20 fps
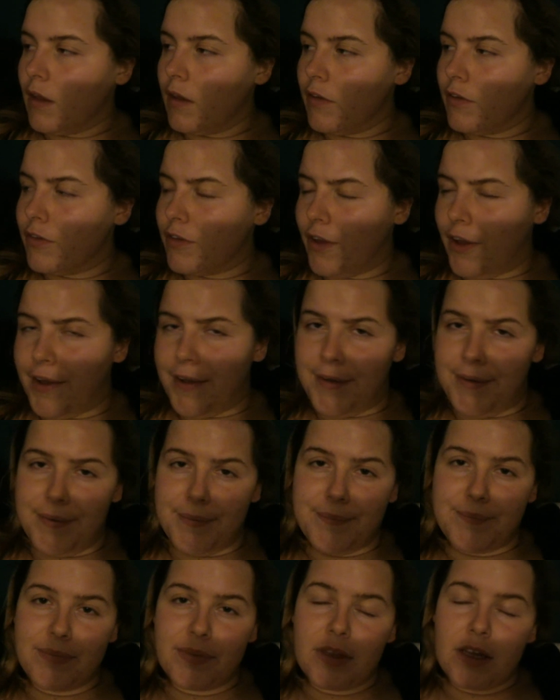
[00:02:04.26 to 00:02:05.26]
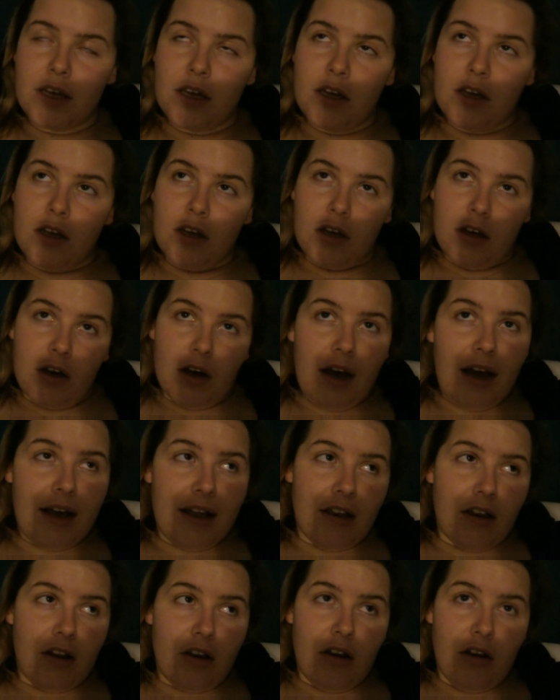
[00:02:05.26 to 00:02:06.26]
So I
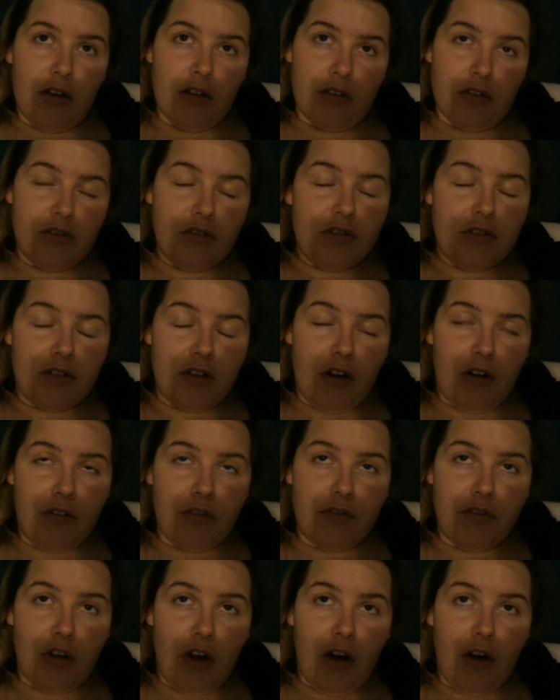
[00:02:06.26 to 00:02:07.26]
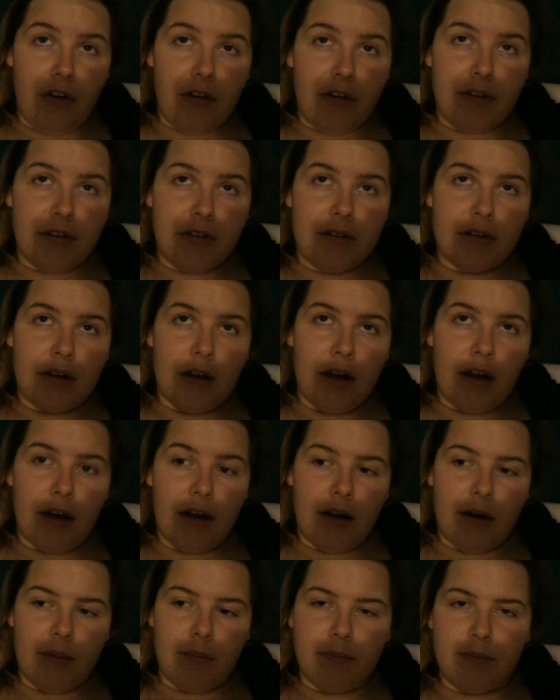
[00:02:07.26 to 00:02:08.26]
had, like, loads of stuff done.
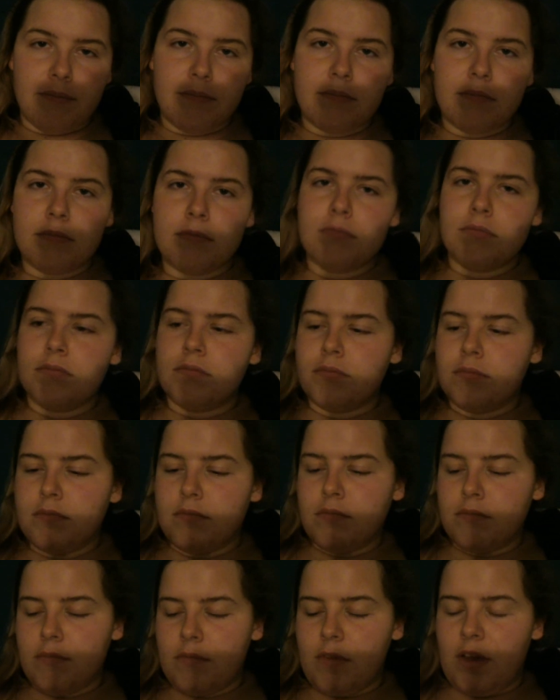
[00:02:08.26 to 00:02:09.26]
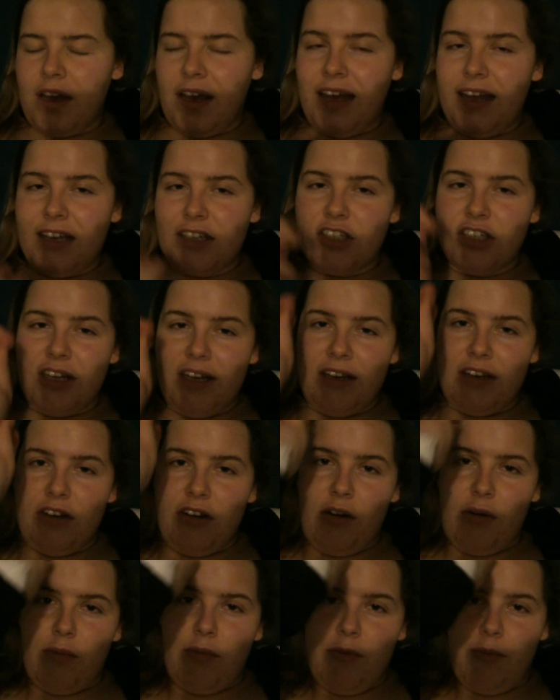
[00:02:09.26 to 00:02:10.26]
It actually ended
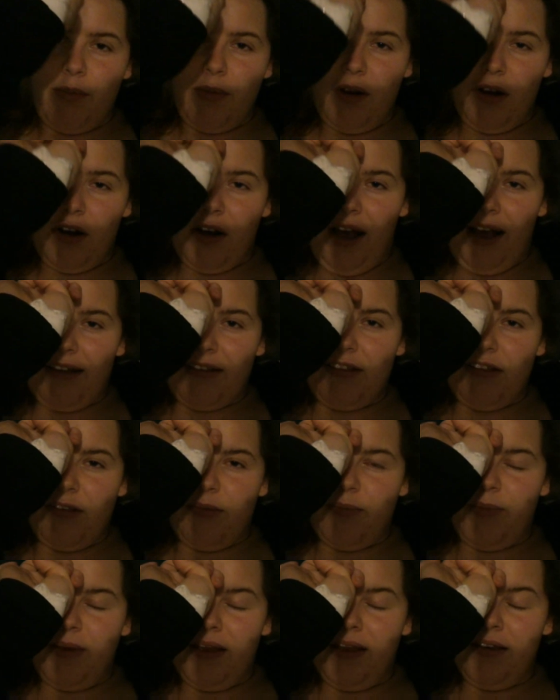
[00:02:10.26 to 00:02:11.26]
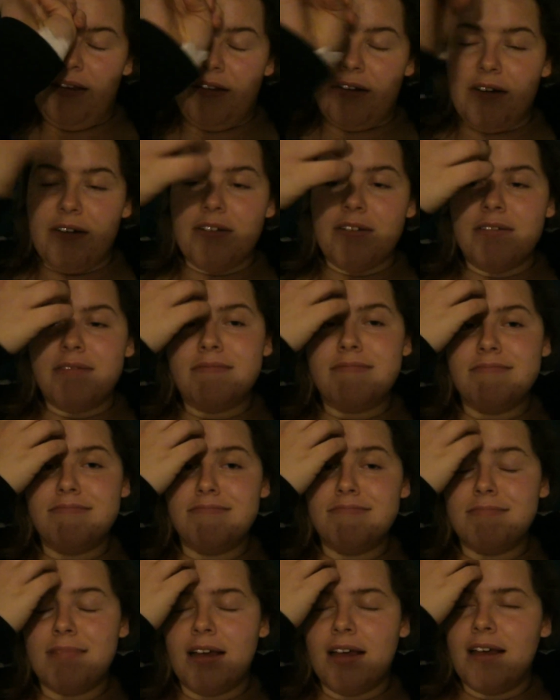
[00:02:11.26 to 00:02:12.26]
up with blood gases being done,
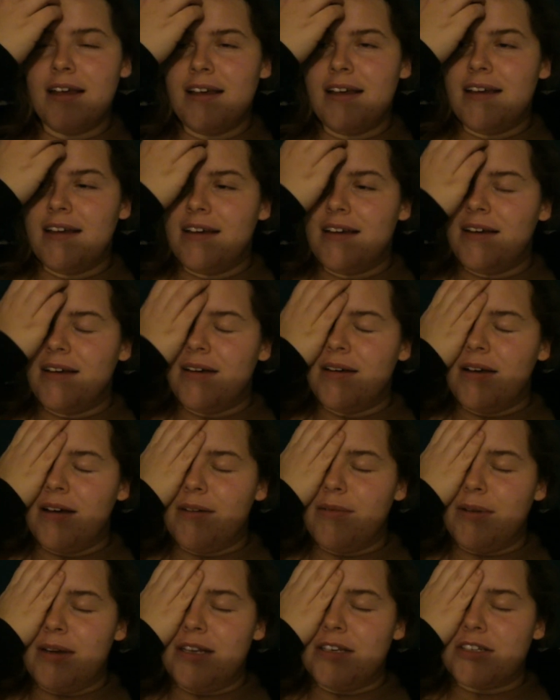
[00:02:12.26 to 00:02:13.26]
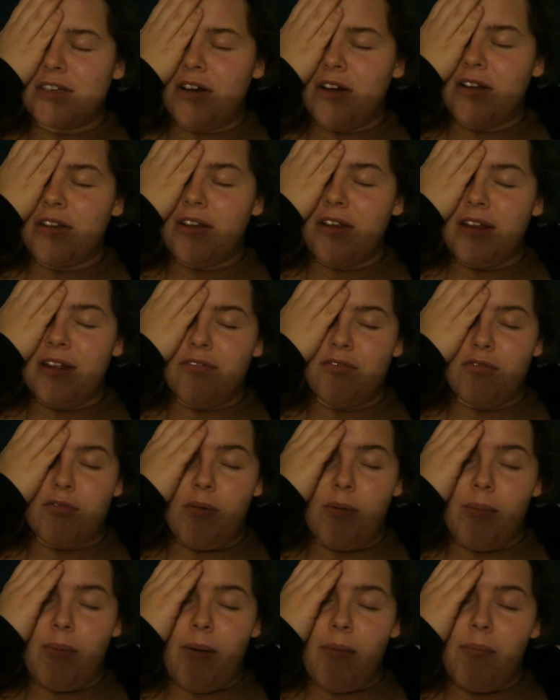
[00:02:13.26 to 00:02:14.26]
which I don't even
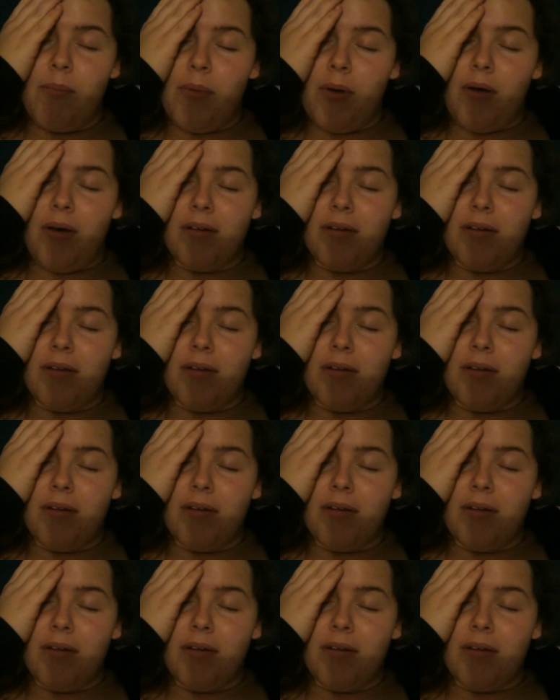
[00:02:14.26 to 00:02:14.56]
remember.